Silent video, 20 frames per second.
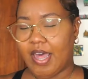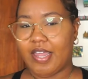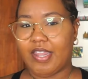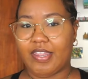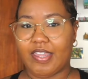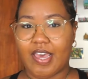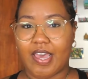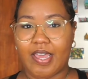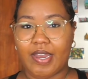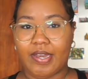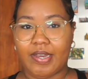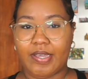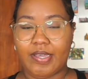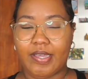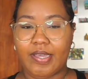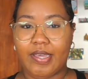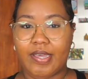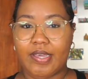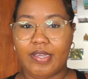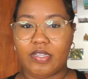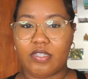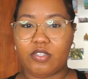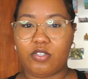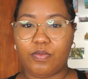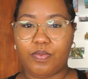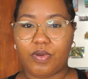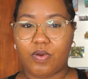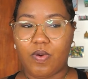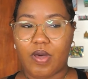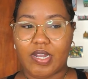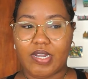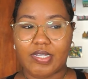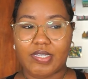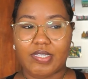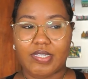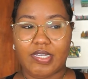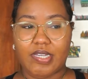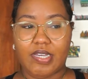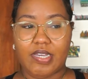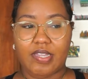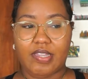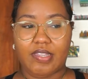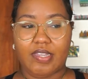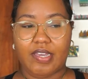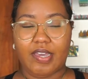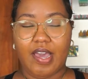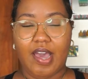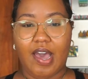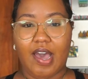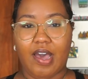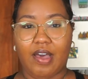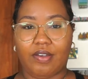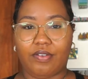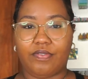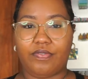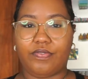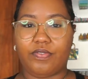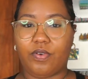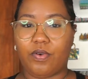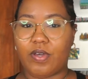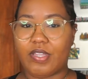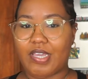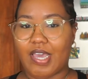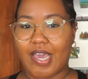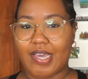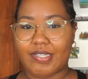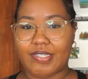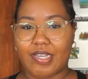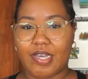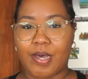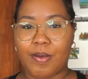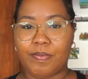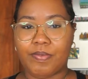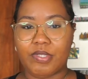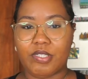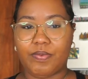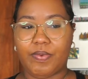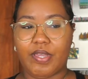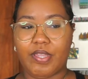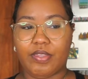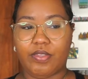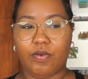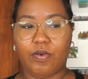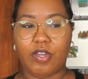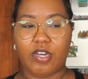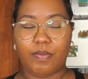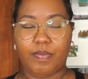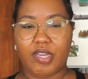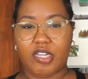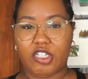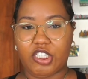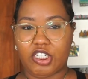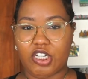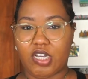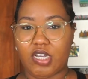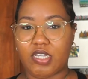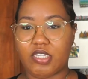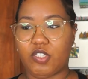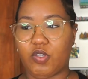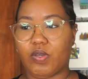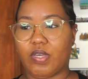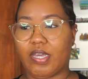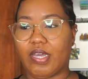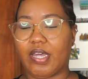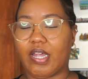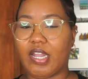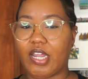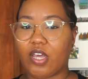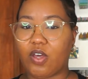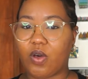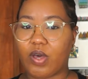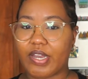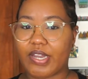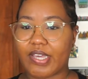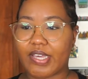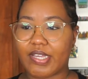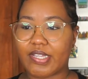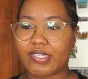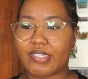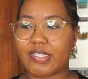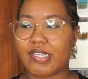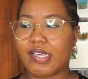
Then Super Quality, they have all the items with all the pictures. You can click on it,